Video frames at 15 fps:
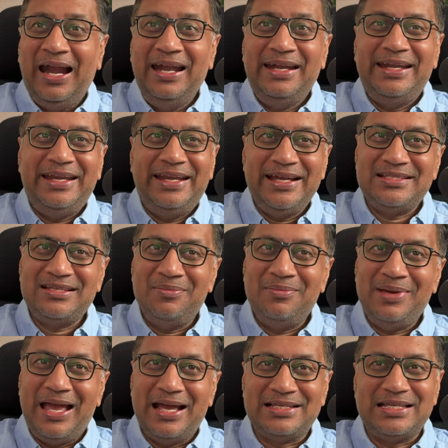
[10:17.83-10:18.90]
I'll take
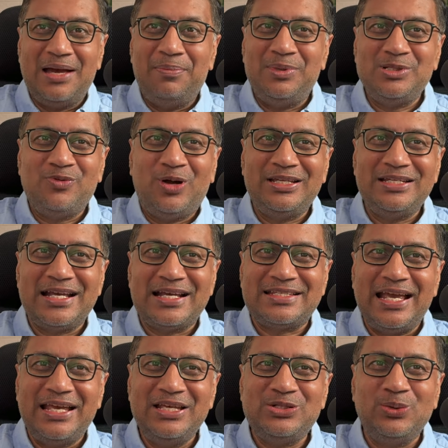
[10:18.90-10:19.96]
some examples for this
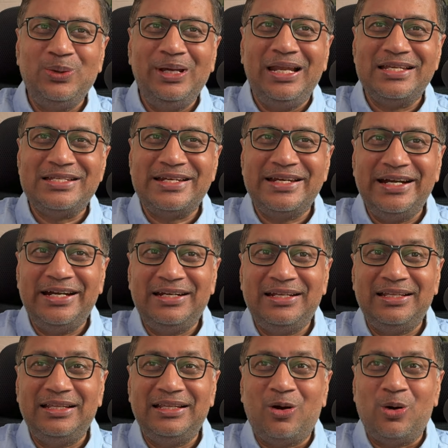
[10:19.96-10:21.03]
exercise to
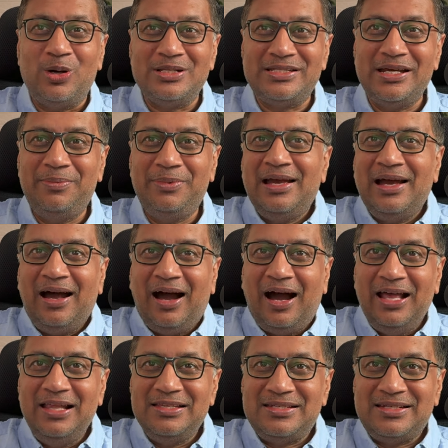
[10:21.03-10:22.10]
illustrate the concept.
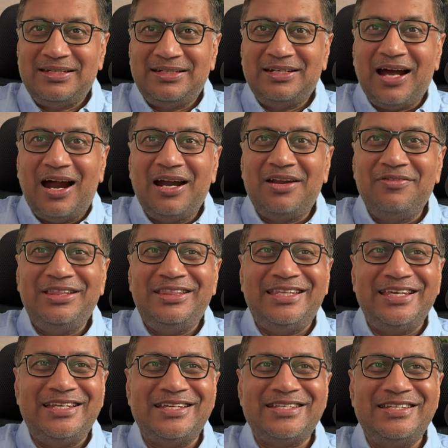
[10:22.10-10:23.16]
I'll start with
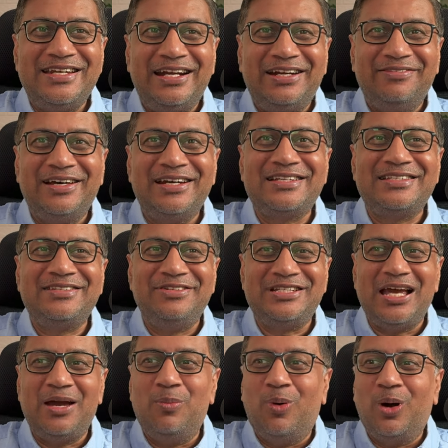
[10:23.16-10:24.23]
Tejas Networks
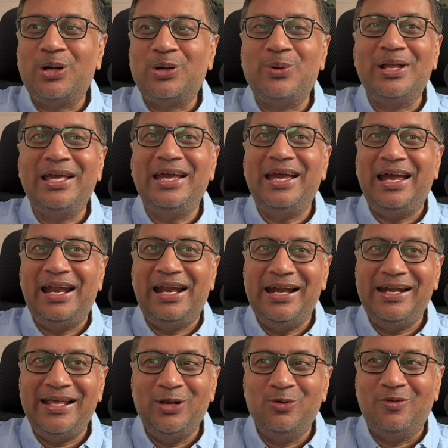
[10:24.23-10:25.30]
which I bought today and
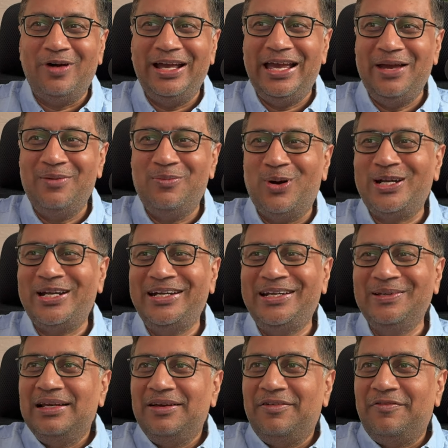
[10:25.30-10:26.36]
I'll tell you why I bought it.
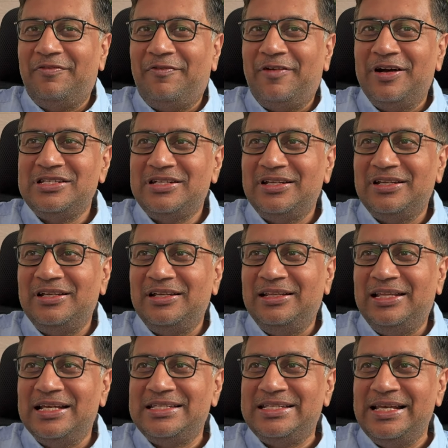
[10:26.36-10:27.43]
First,
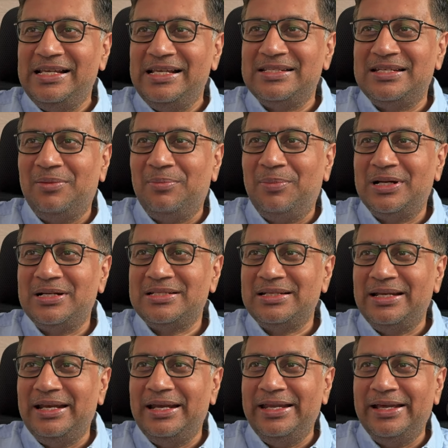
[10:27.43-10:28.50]
the sales numbers
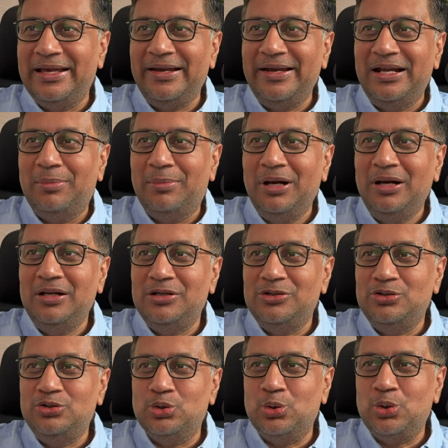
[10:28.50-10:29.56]
nearly double
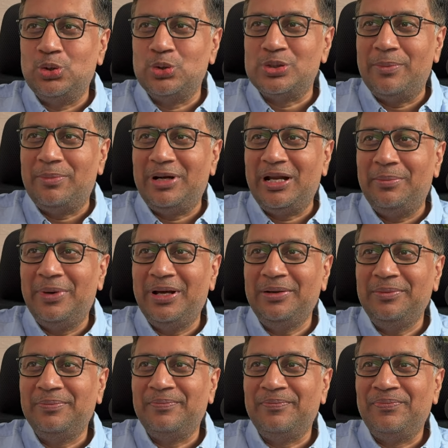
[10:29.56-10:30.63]
June to September.
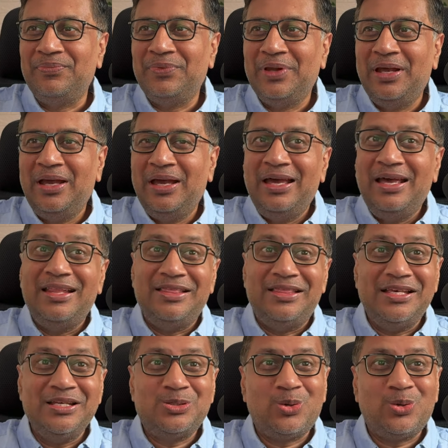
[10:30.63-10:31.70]

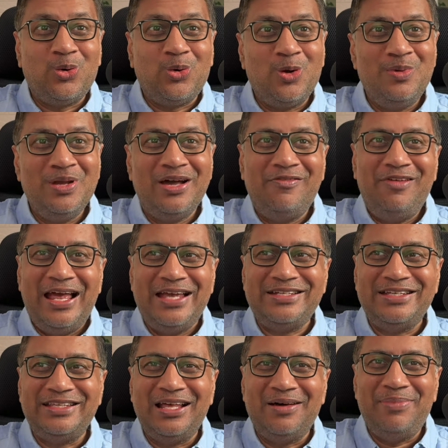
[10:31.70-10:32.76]
This could be a
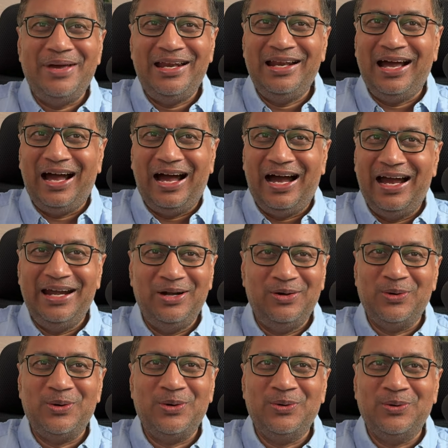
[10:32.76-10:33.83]
flash in the pan. I
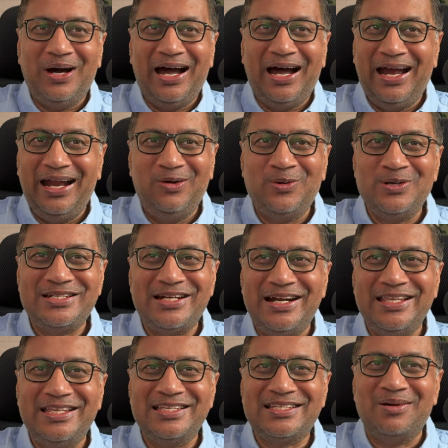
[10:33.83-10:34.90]
don't know. I don't
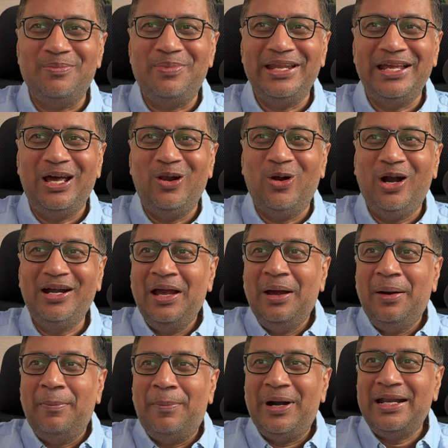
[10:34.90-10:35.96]
study this company a lot,
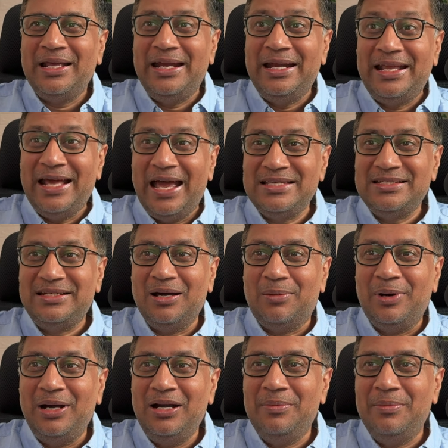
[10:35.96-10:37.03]
but it has
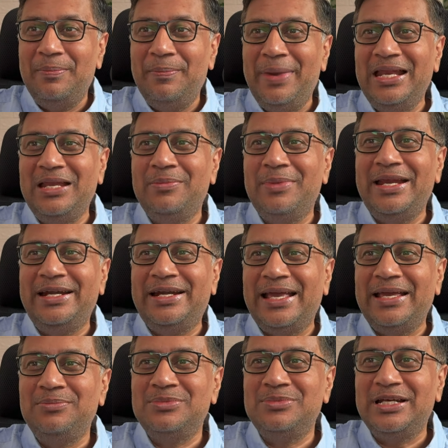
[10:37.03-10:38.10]
doubled many, many
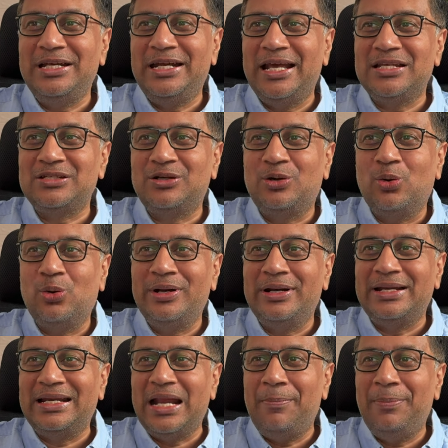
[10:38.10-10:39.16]
times. It has grown
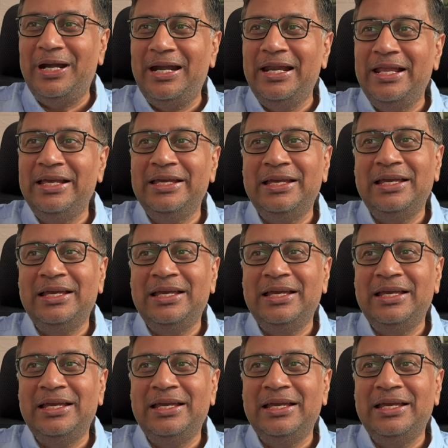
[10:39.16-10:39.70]
rapidly.